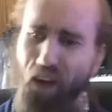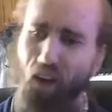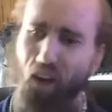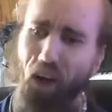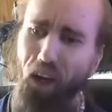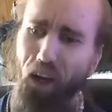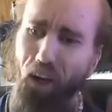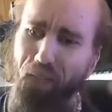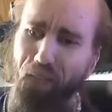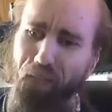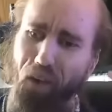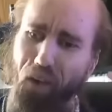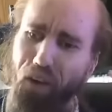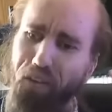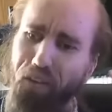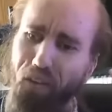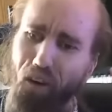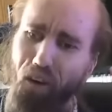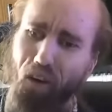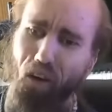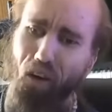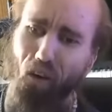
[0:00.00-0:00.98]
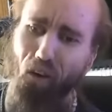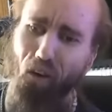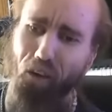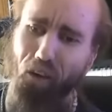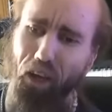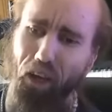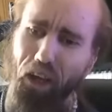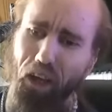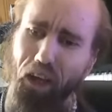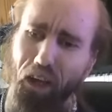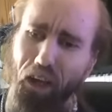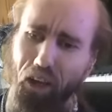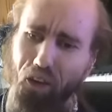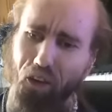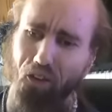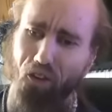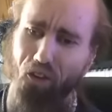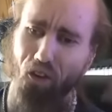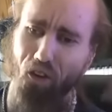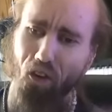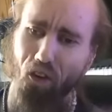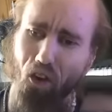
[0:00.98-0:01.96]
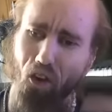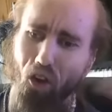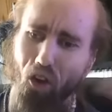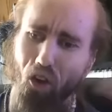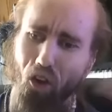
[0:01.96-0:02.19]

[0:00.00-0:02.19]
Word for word: acting like a bunch of little kids,